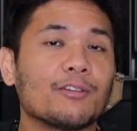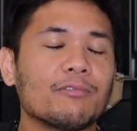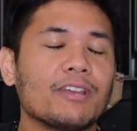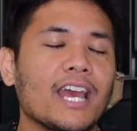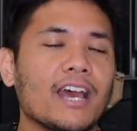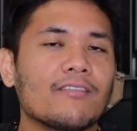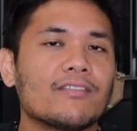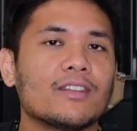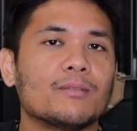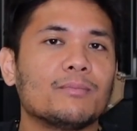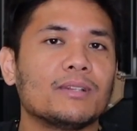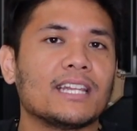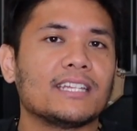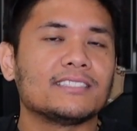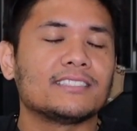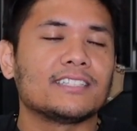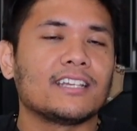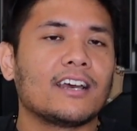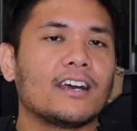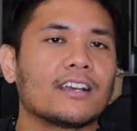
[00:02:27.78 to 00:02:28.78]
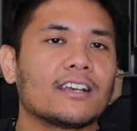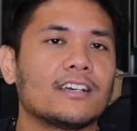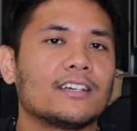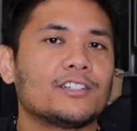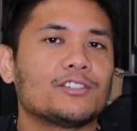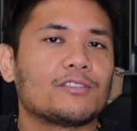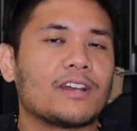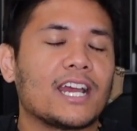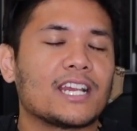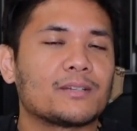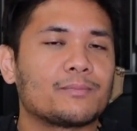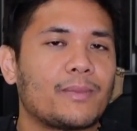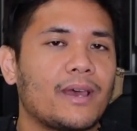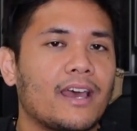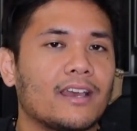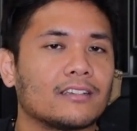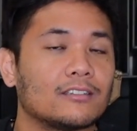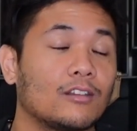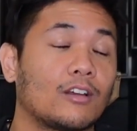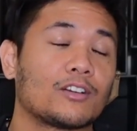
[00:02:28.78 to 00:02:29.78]
then we have the Balenciaga Trash
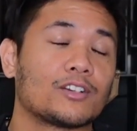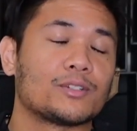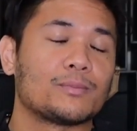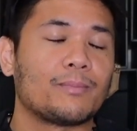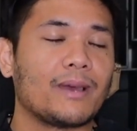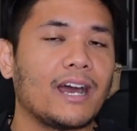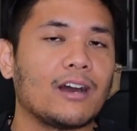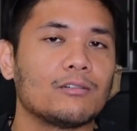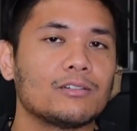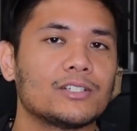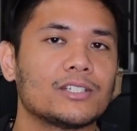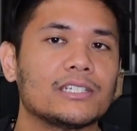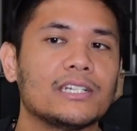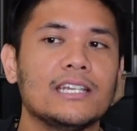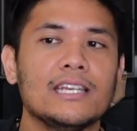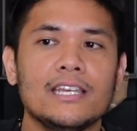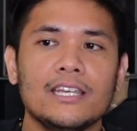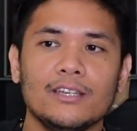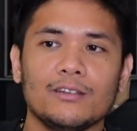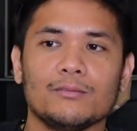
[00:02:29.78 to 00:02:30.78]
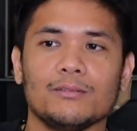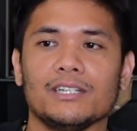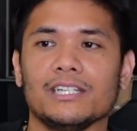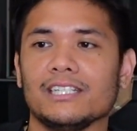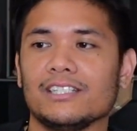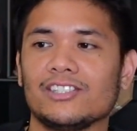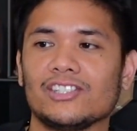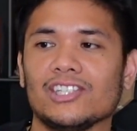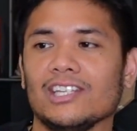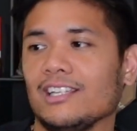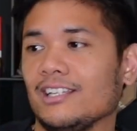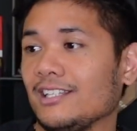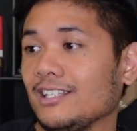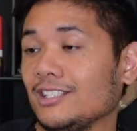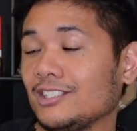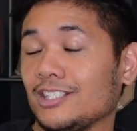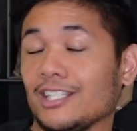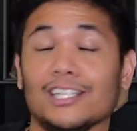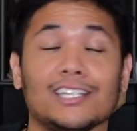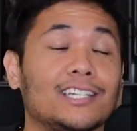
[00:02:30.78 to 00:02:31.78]
Bag Large Pouch, which
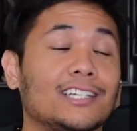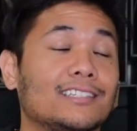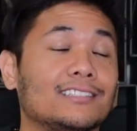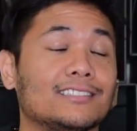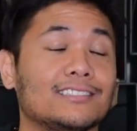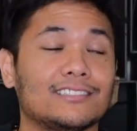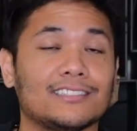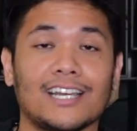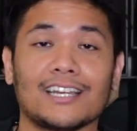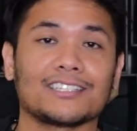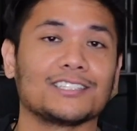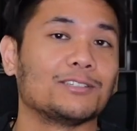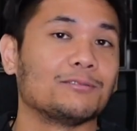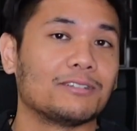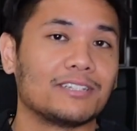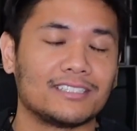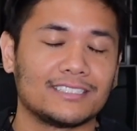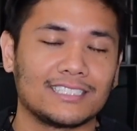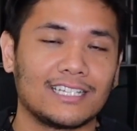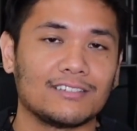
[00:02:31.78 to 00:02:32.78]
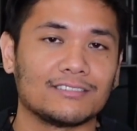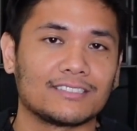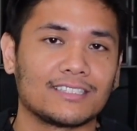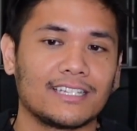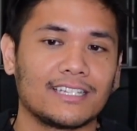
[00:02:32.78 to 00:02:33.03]
is exactly what it sounds